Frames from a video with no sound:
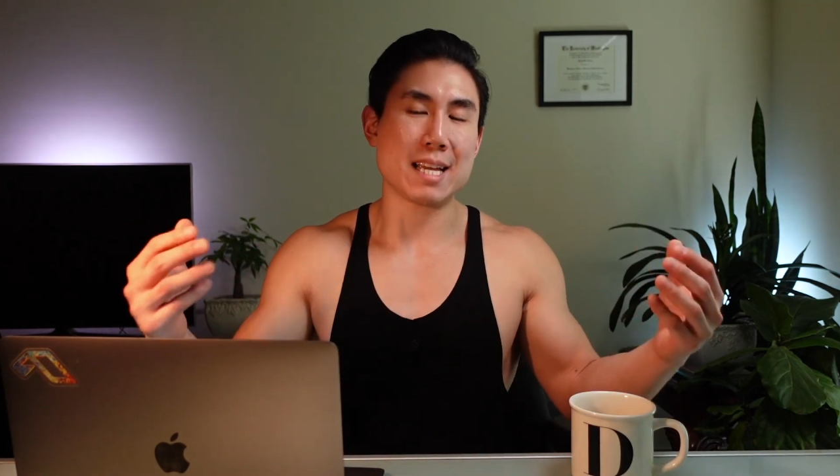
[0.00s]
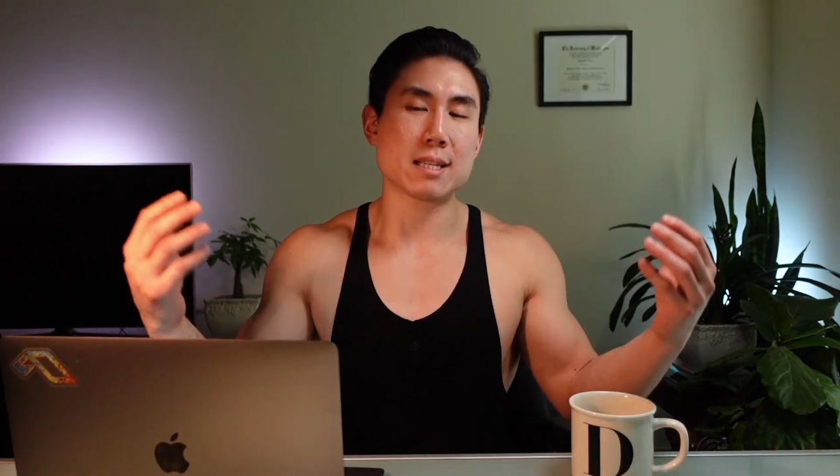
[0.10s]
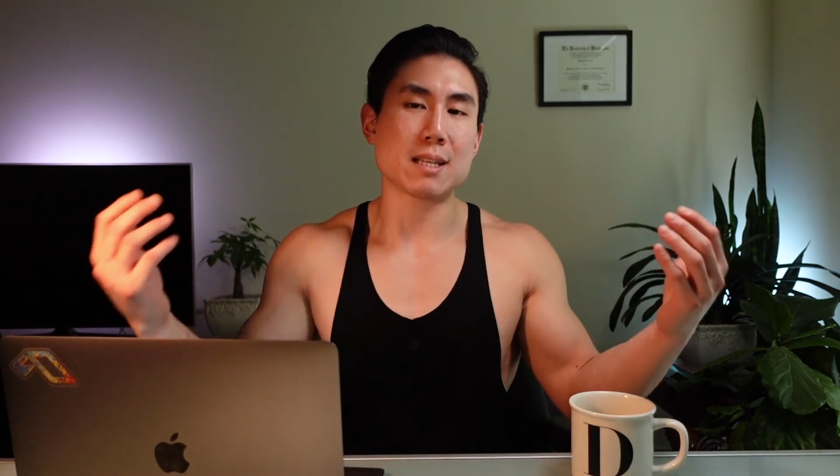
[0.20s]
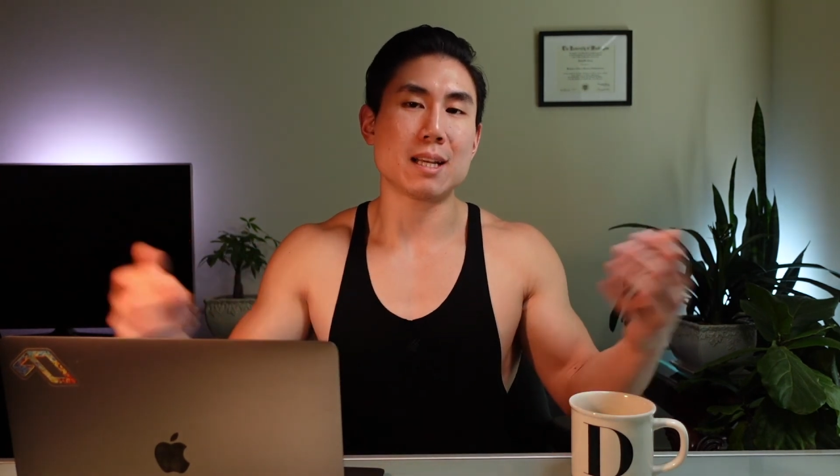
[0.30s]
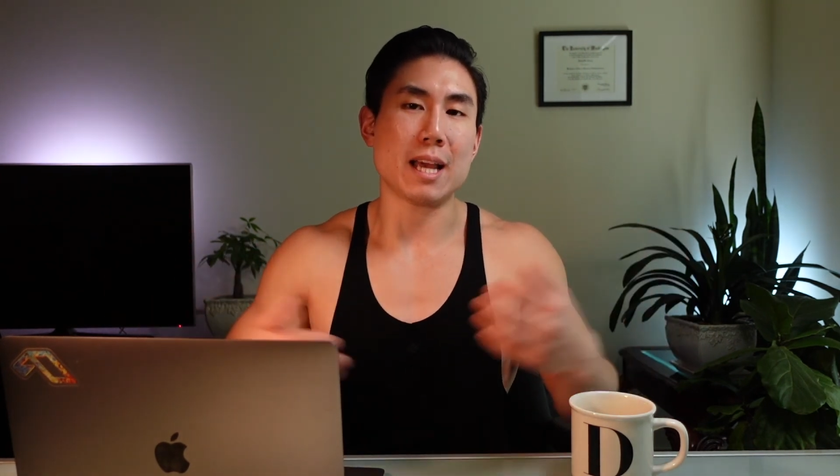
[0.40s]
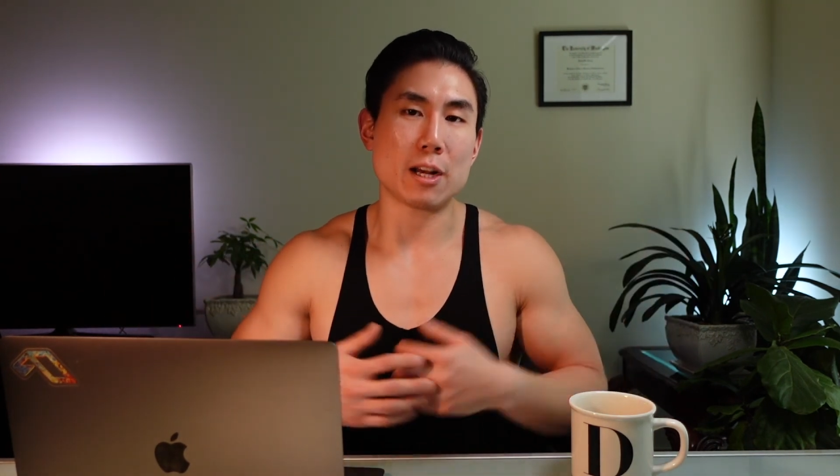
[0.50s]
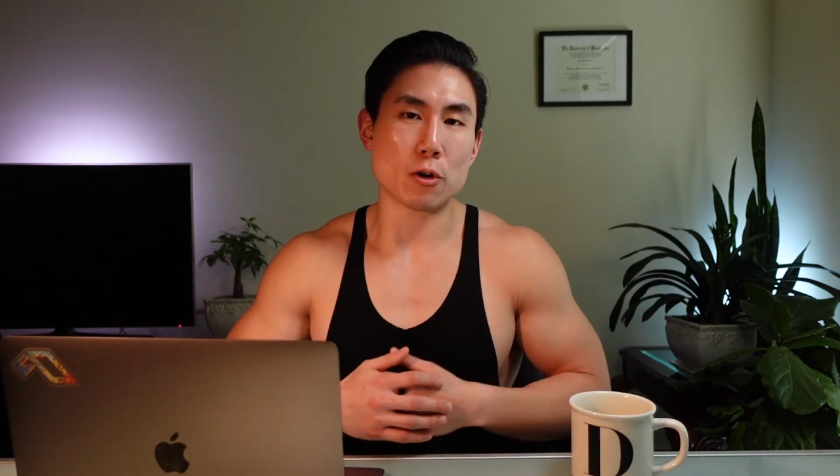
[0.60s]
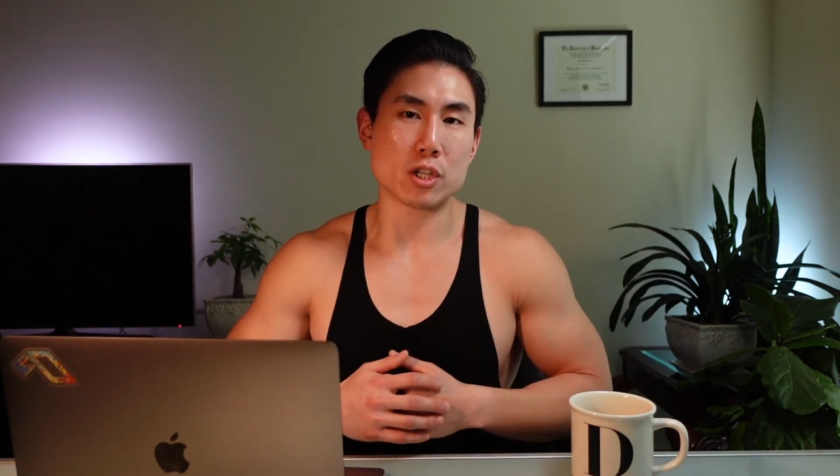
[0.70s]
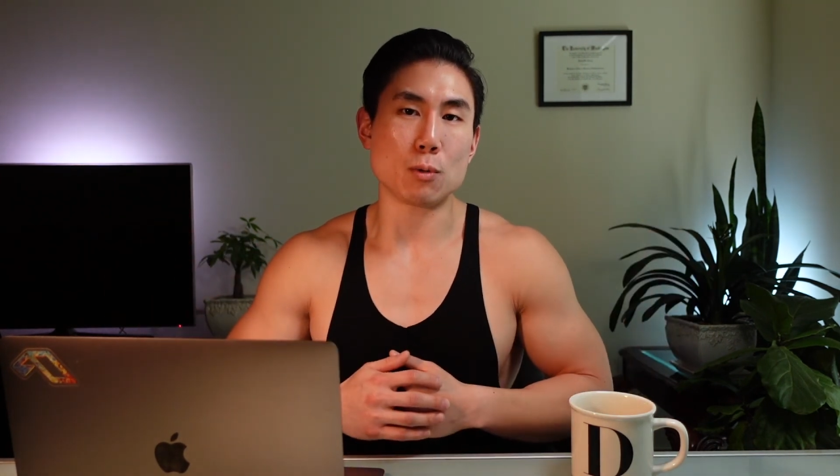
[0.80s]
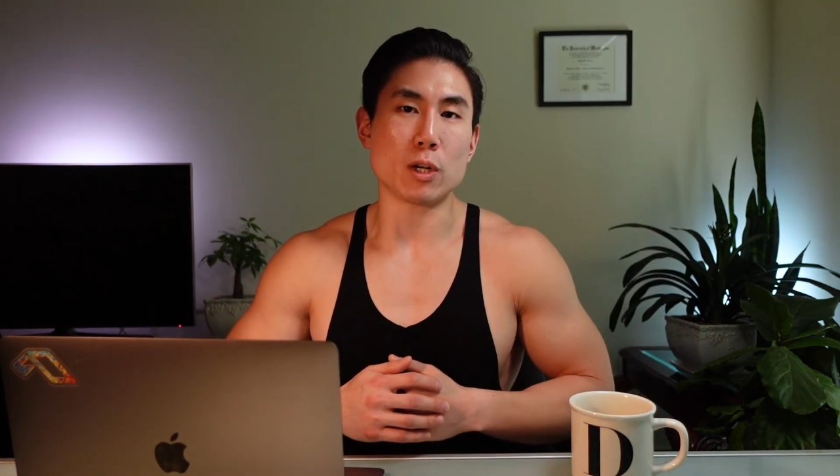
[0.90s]
instant
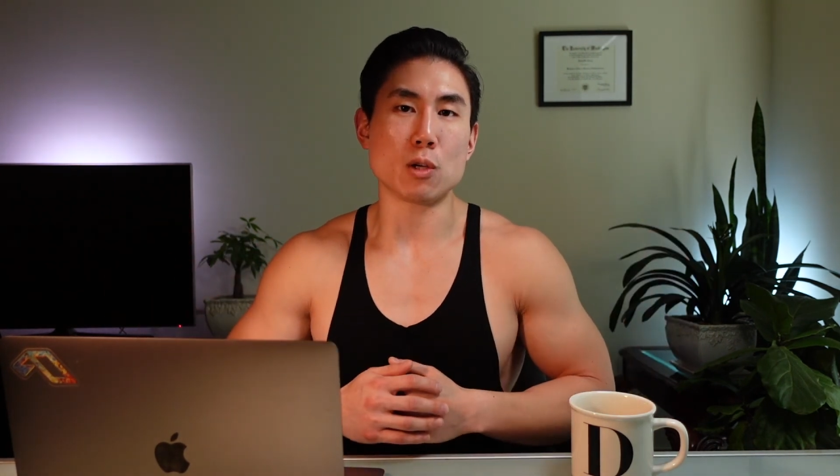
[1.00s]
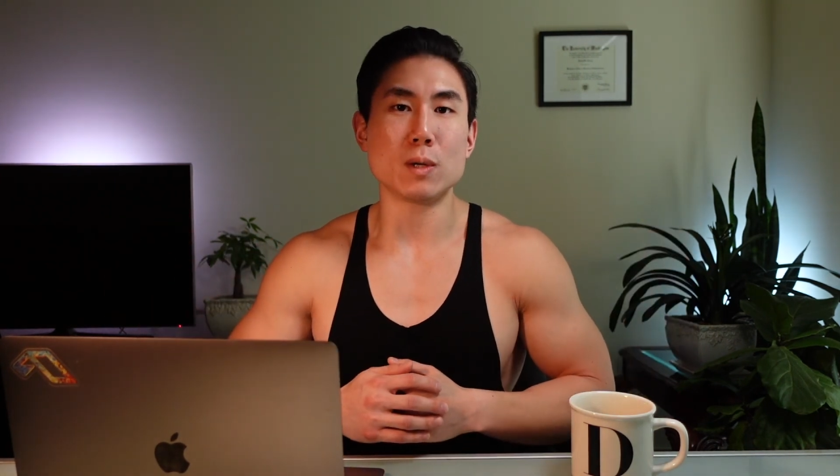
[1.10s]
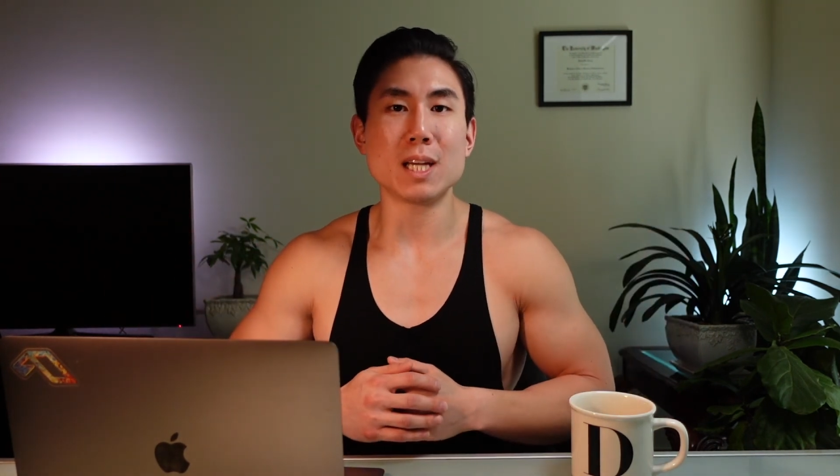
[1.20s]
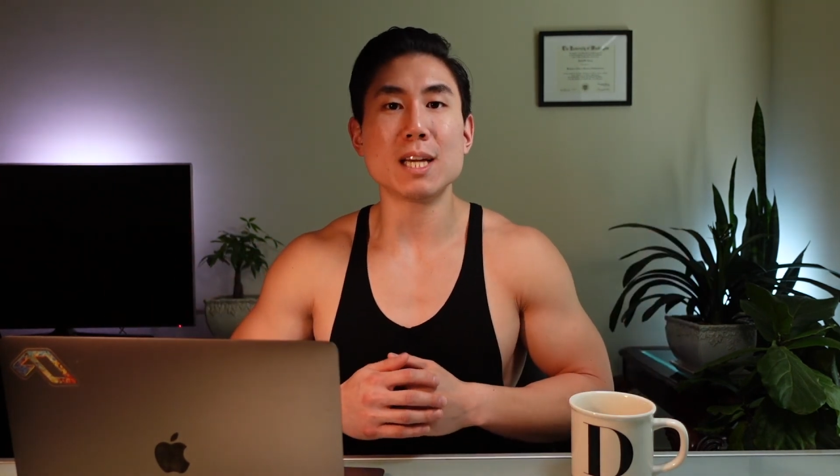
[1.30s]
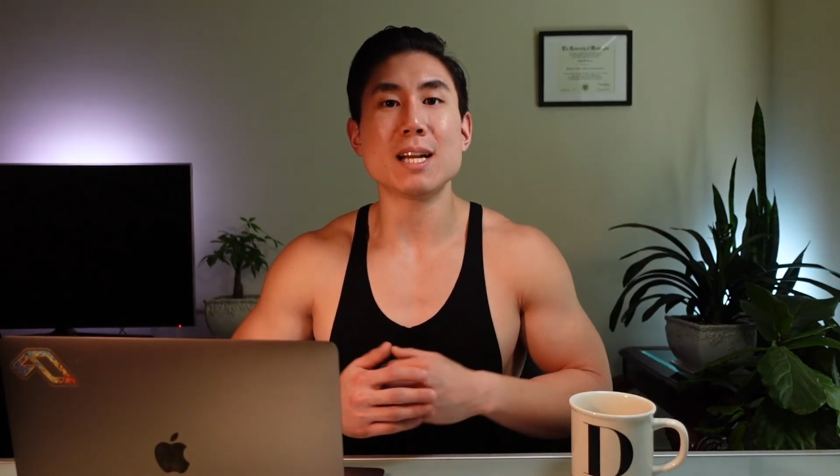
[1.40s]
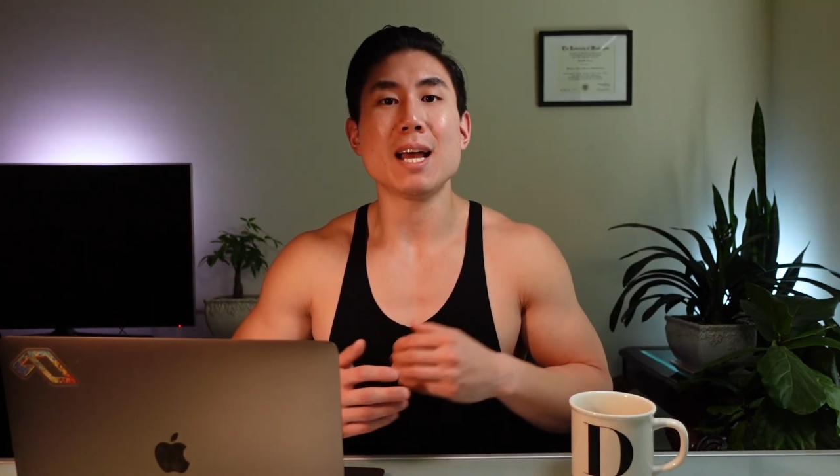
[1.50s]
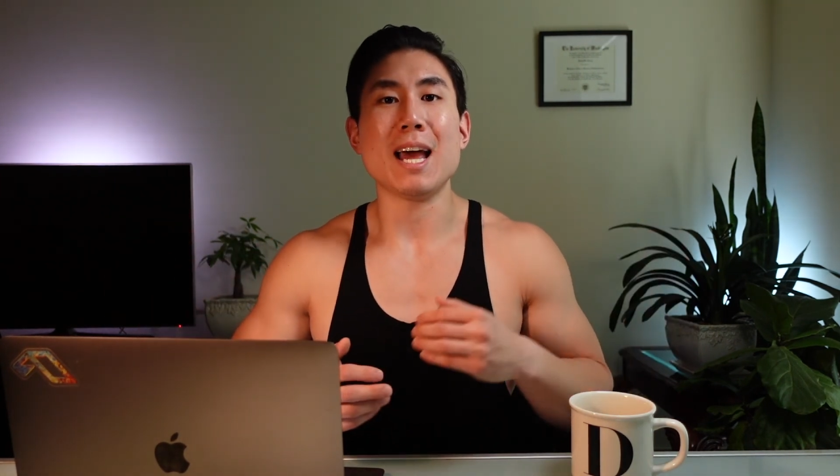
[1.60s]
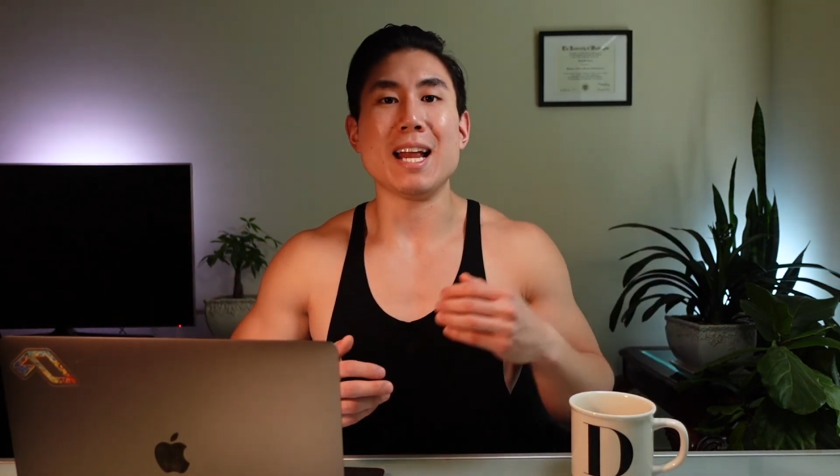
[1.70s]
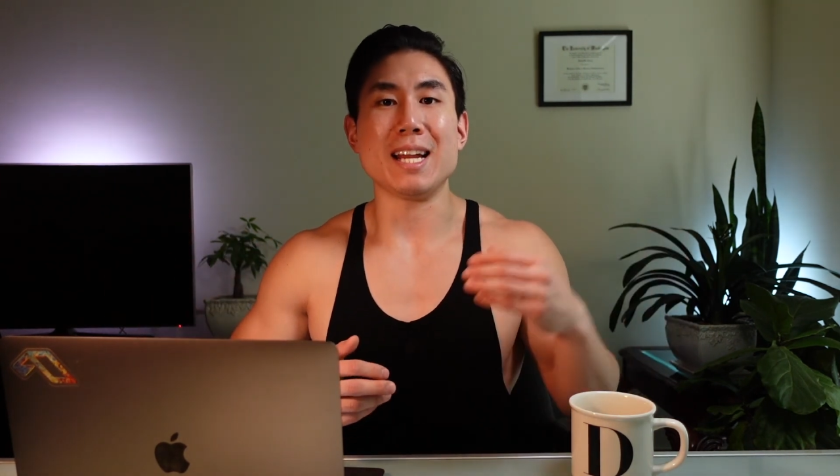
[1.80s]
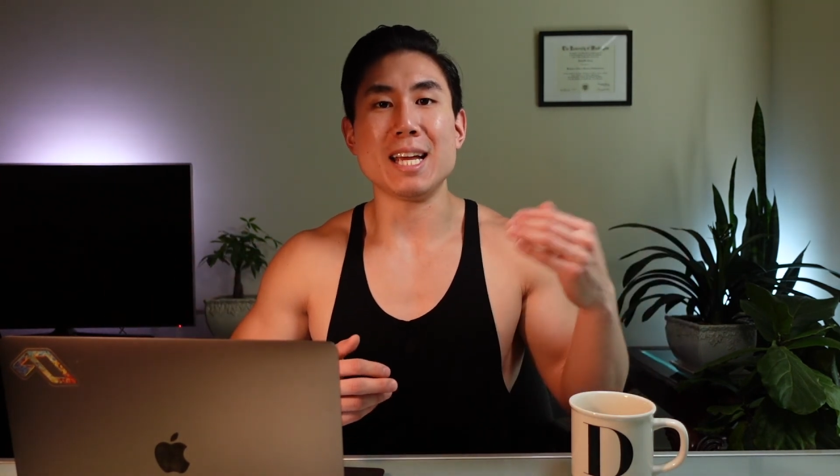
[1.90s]
energy when you need
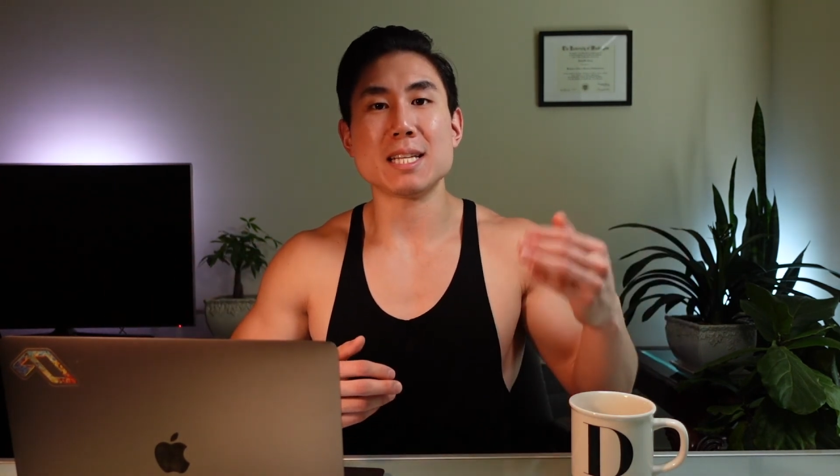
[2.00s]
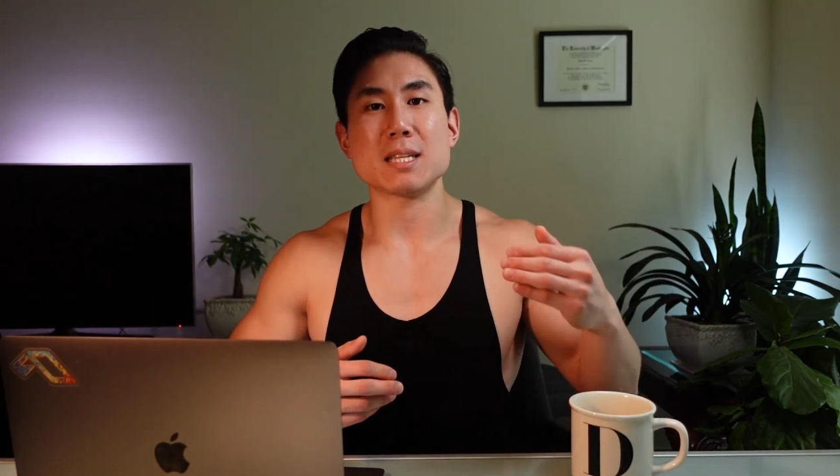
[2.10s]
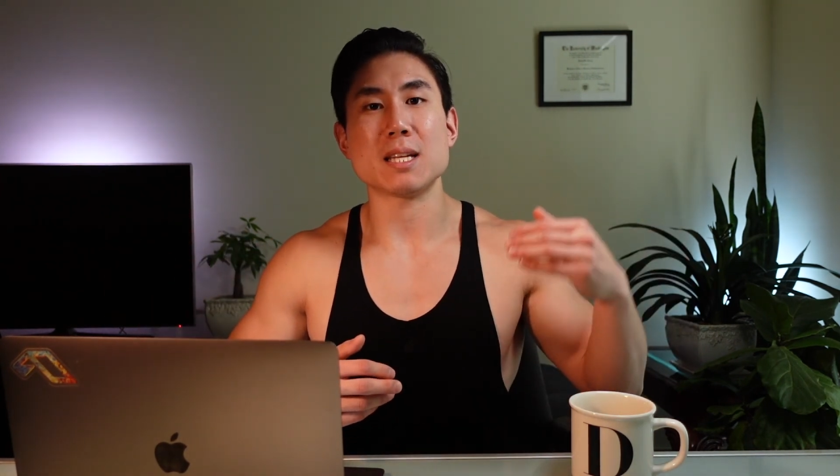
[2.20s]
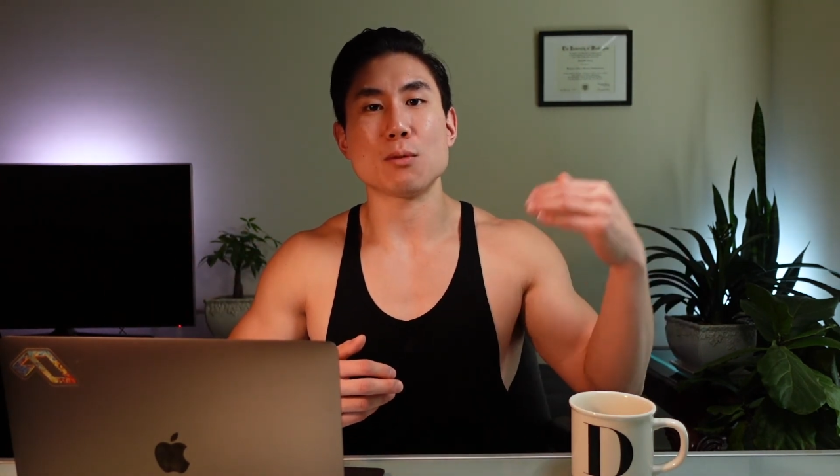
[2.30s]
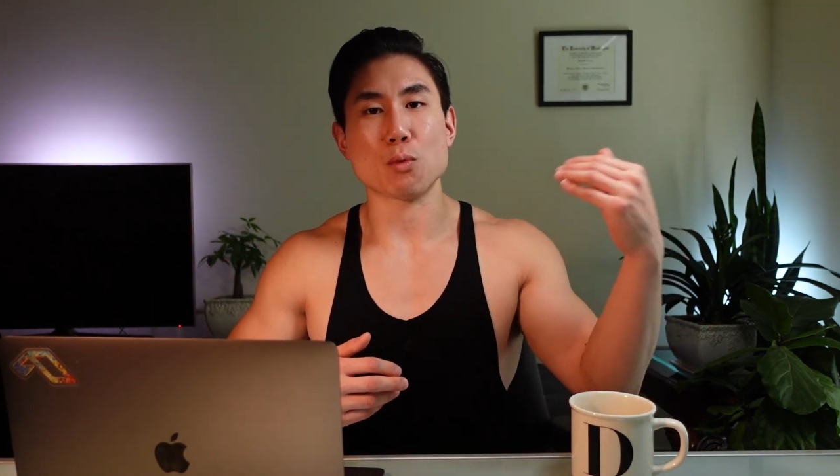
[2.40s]
and instant